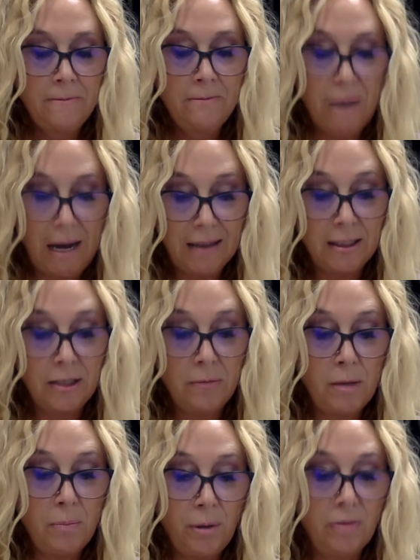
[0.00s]
Finally,
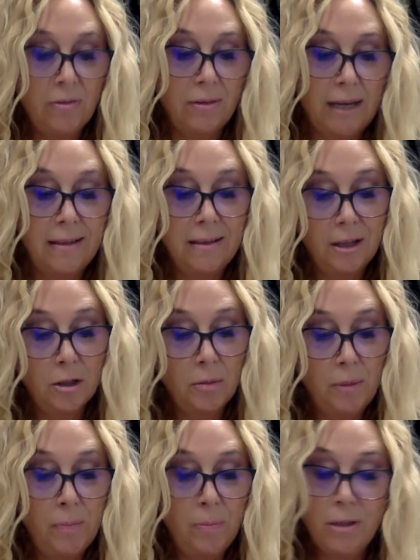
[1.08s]
we put the light-colored
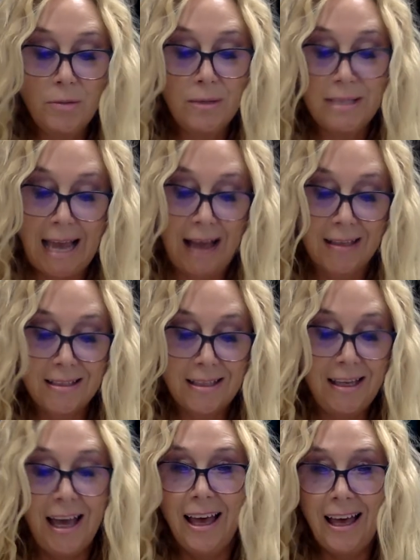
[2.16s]
people into a
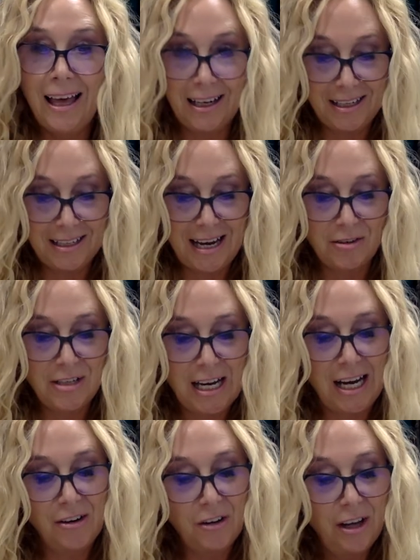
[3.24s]
taxi heading
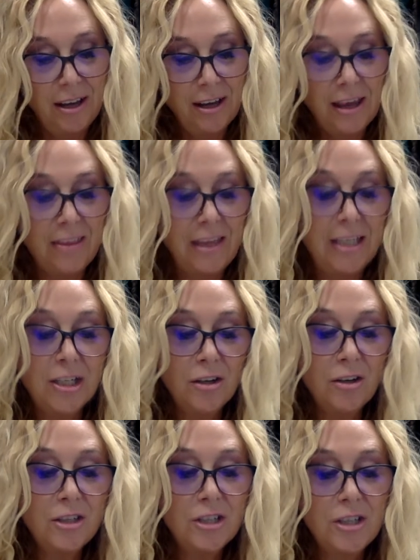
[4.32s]
downtown. They
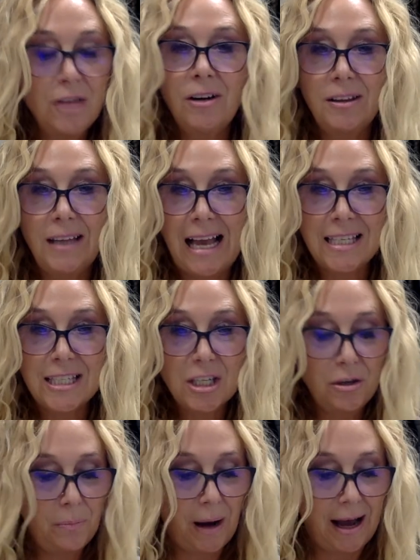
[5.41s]
turned to shout a last
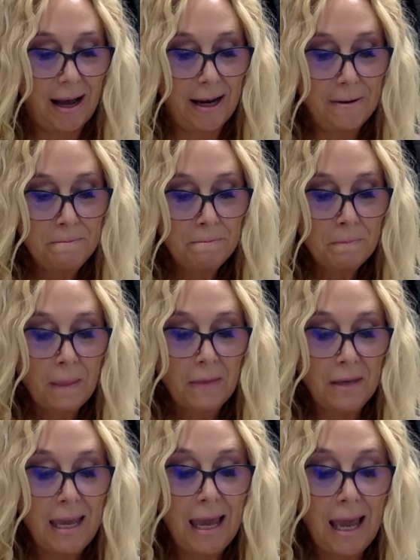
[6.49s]
goodbye.
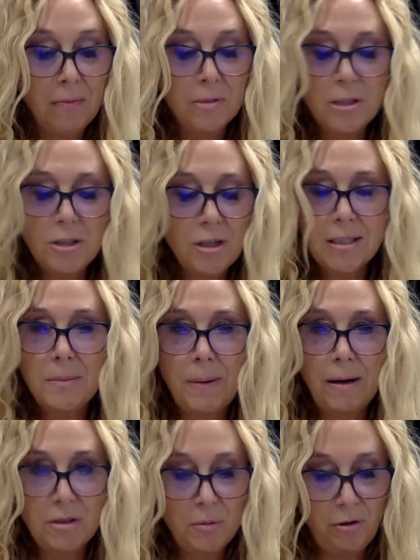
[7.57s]
The cab was just
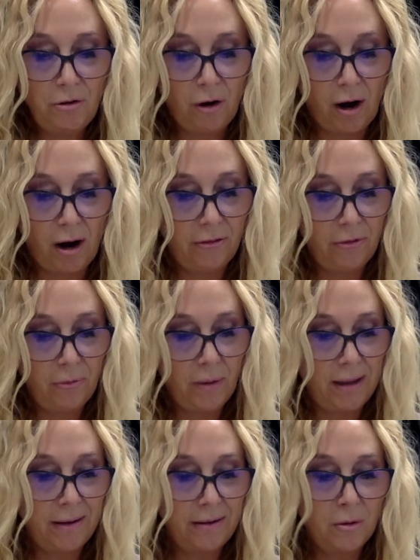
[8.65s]
about to move off
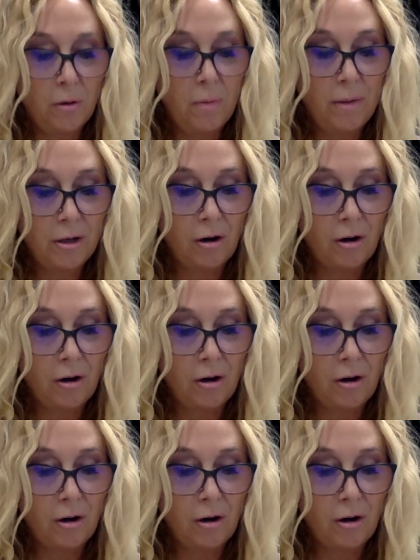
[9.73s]
when the woman